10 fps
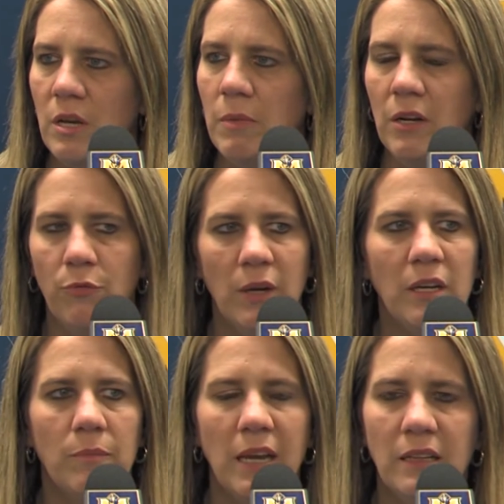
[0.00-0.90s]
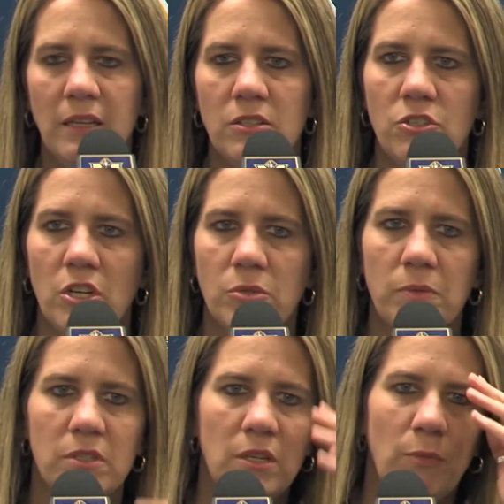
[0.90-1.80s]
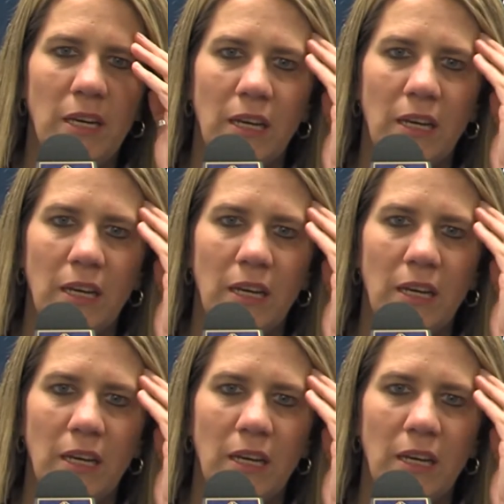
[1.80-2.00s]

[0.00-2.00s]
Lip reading: I mean, if we can make these adjustments and we